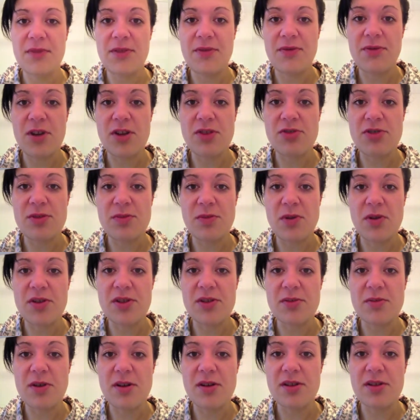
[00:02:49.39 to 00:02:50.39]
first
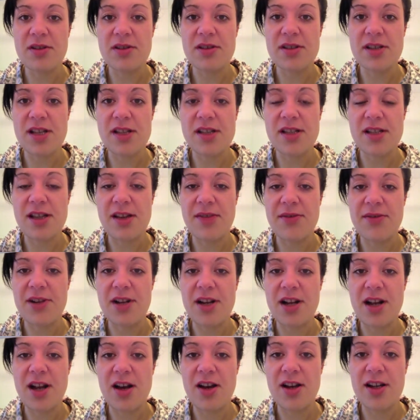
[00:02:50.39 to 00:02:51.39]
response one, because that's a
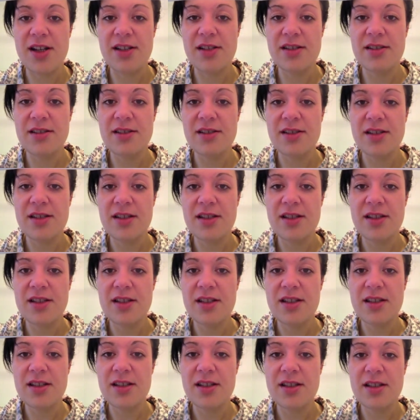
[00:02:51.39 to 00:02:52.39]
definite line,
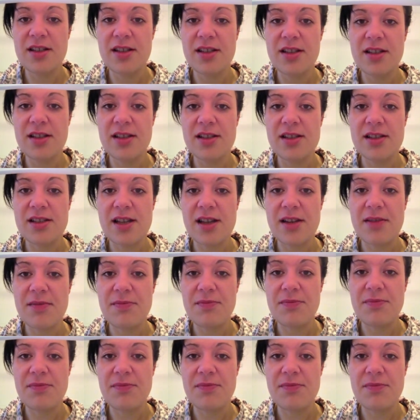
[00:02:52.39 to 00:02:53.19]
isn't it?